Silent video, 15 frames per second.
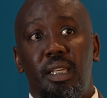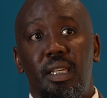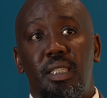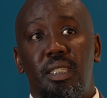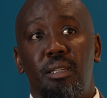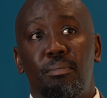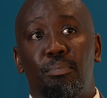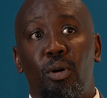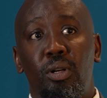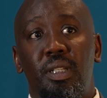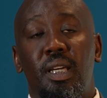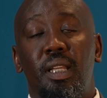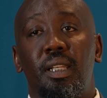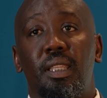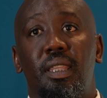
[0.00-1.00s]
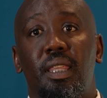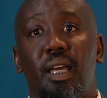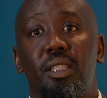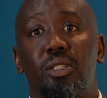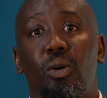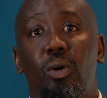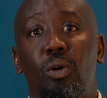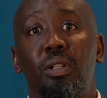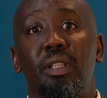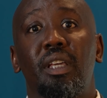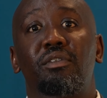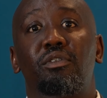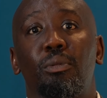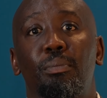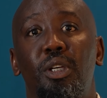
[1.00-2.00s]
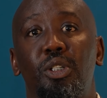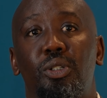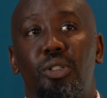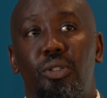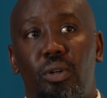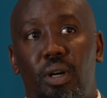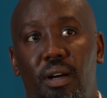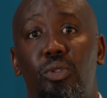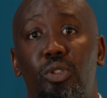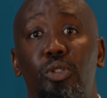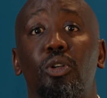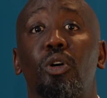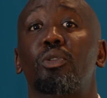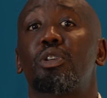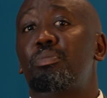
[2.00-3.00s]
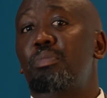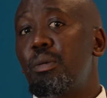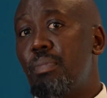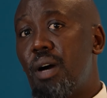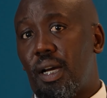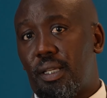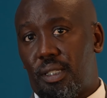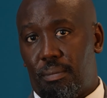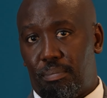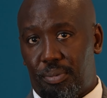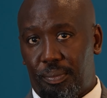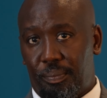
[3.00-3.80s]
it's important that all the information you have should always be backed up.